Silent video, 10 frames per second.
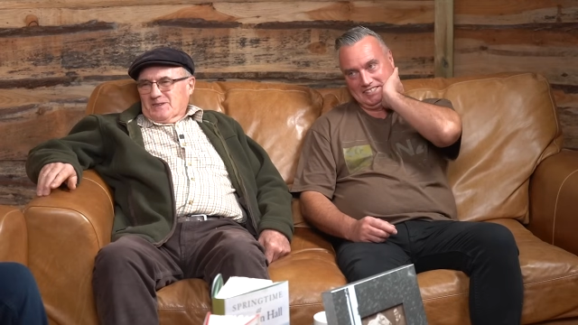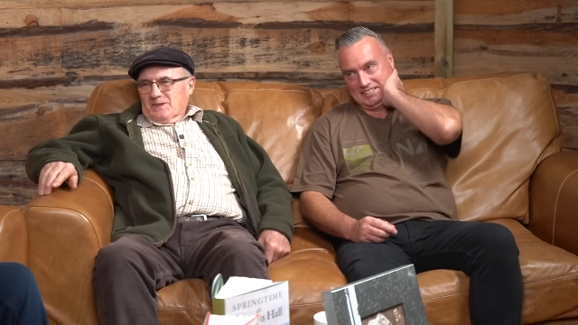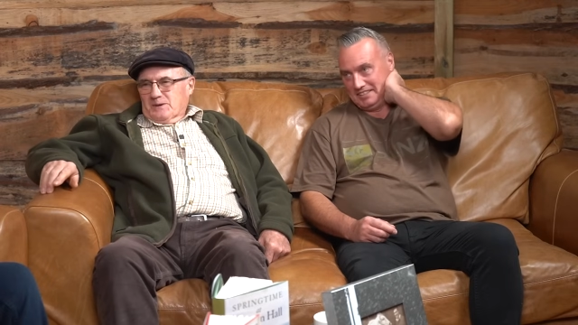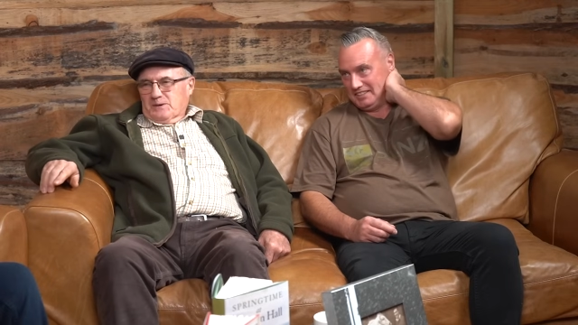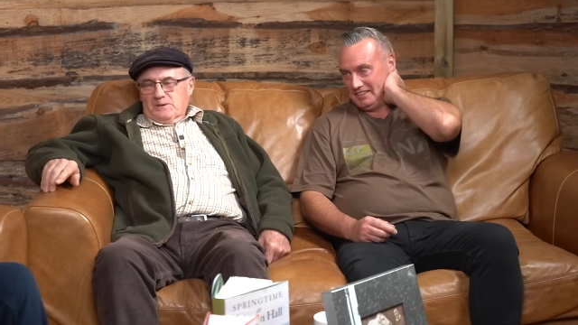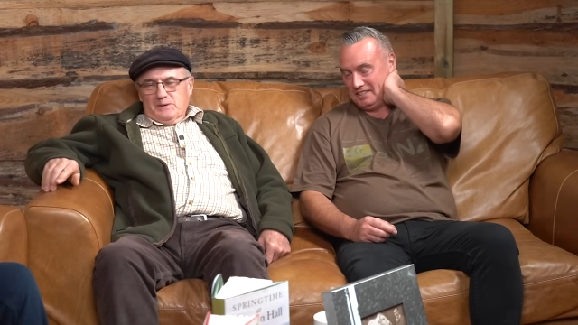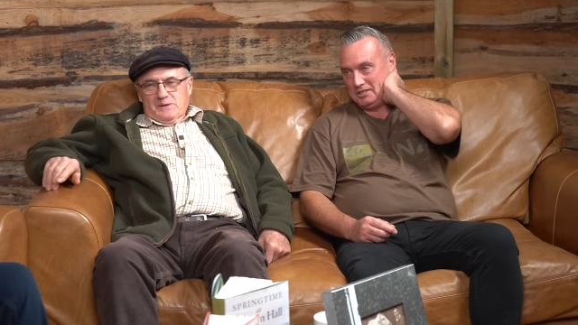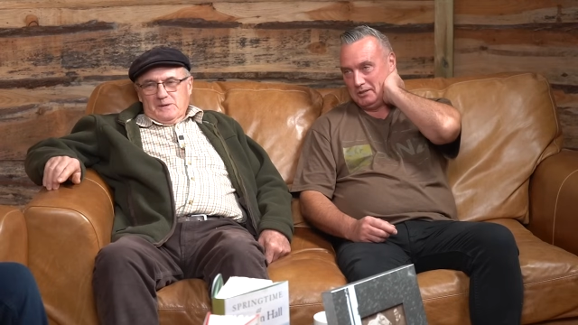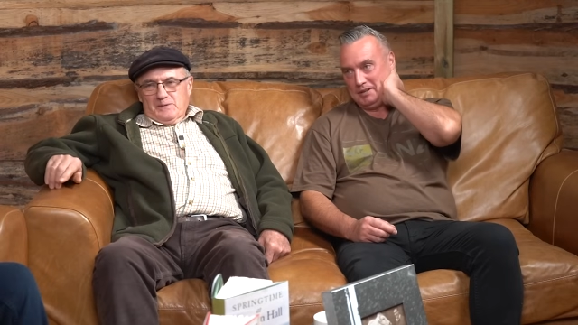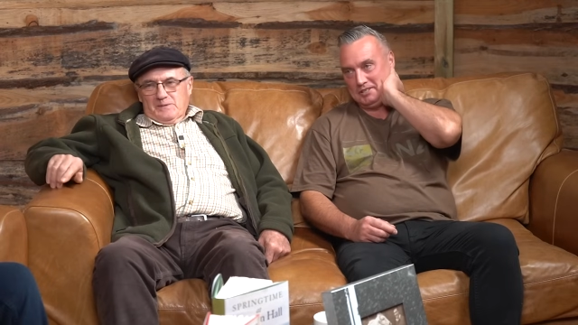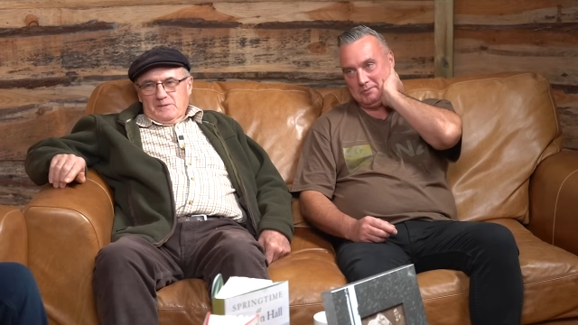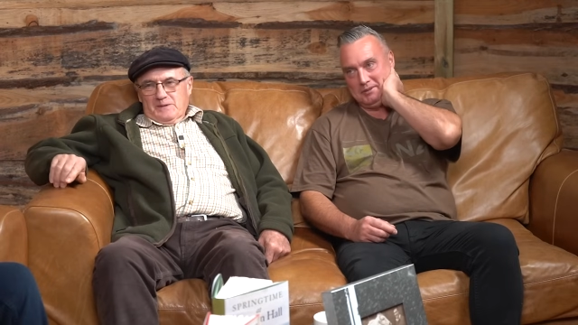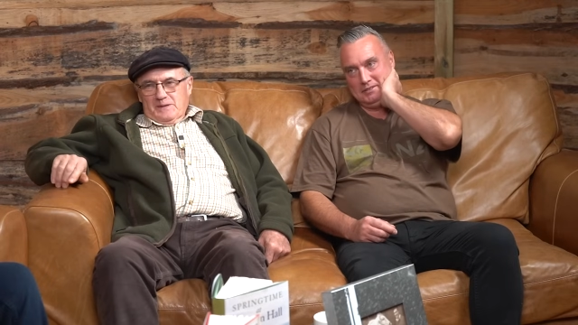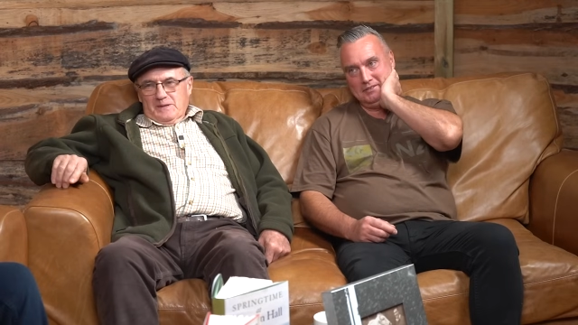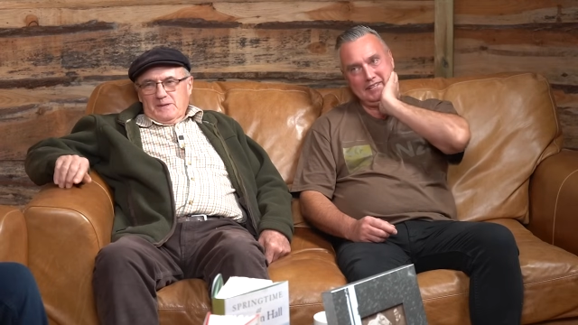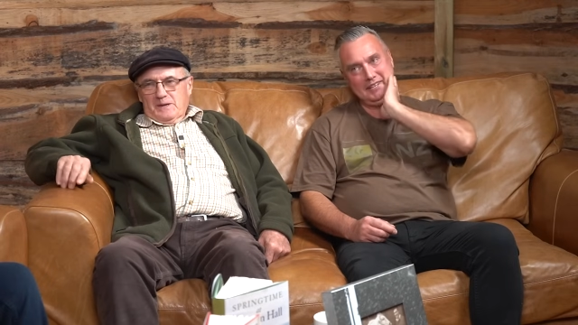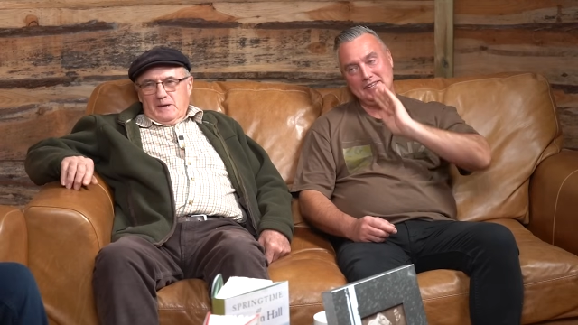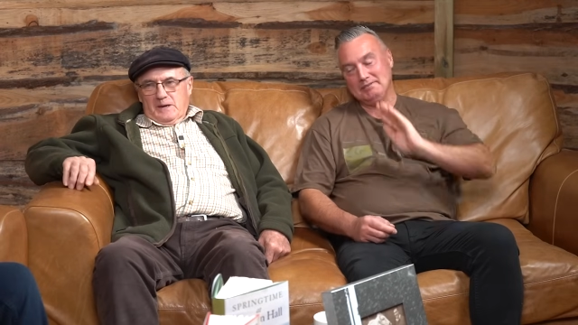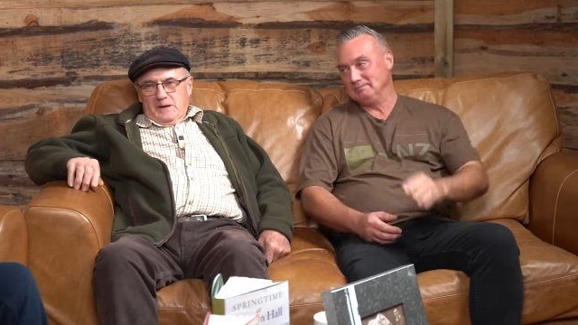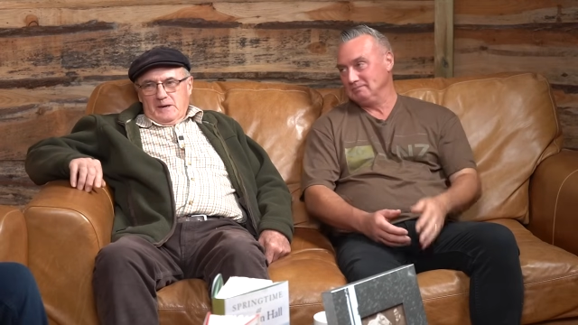Speaker 1: so the job uh, had to be done, didn't
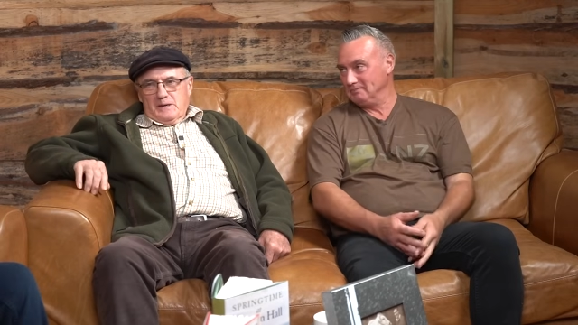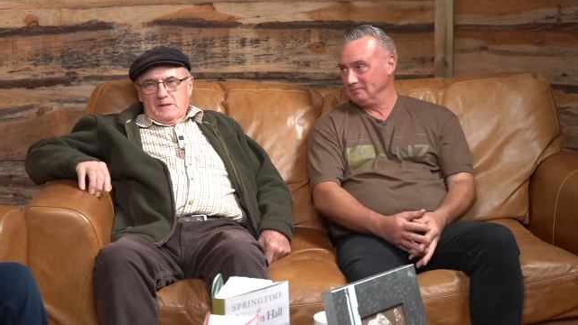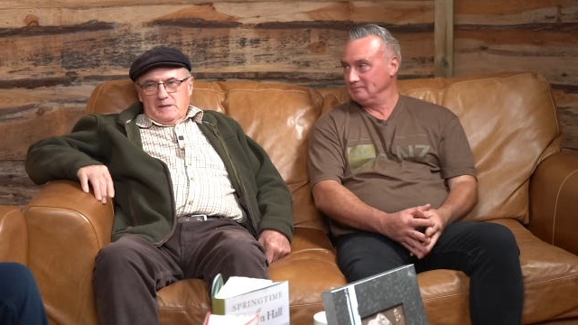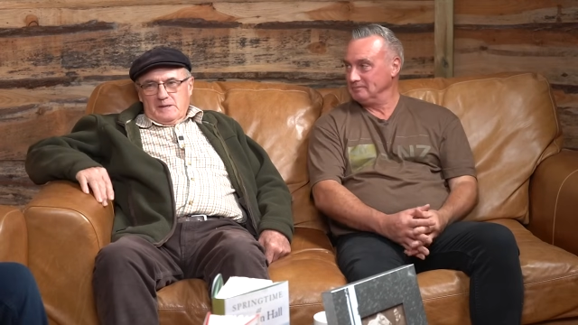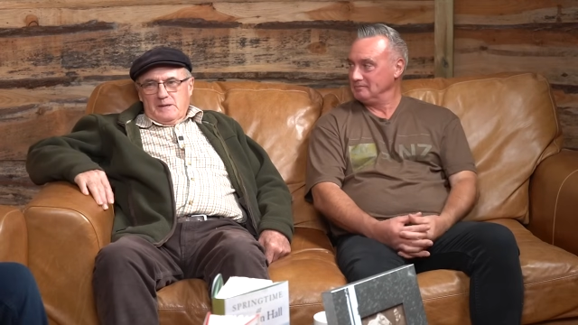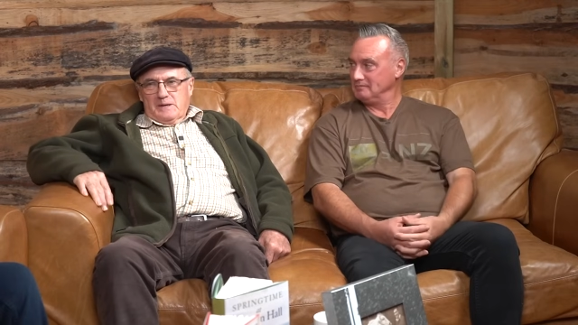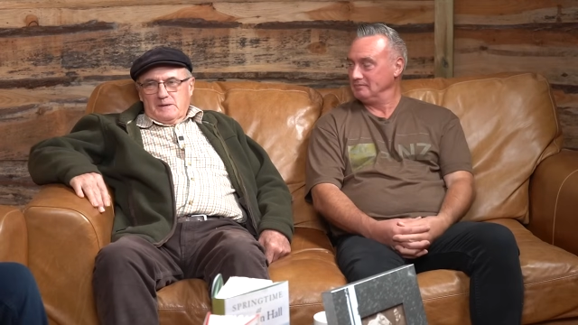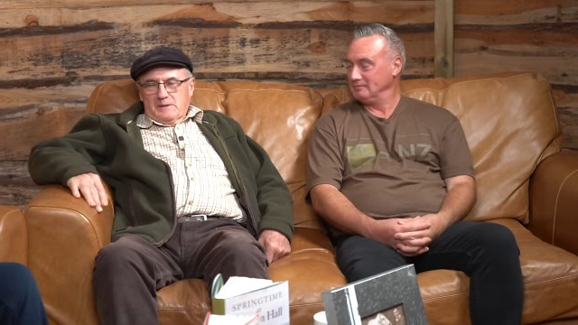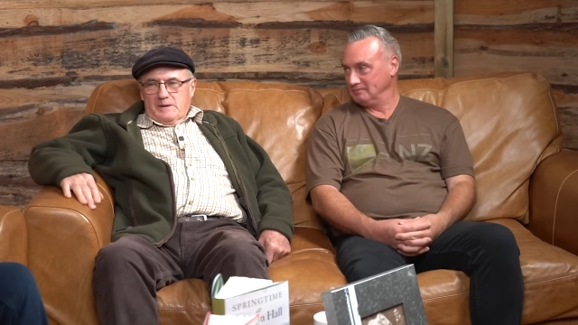it? Yeah, it did.